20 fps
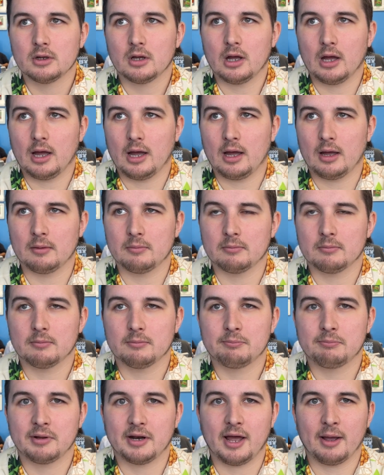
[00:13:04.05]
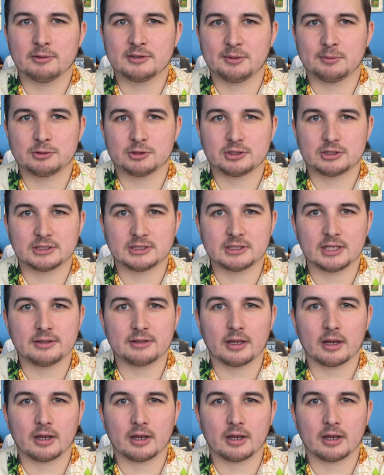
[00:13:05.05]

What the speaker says: But I was able just to sit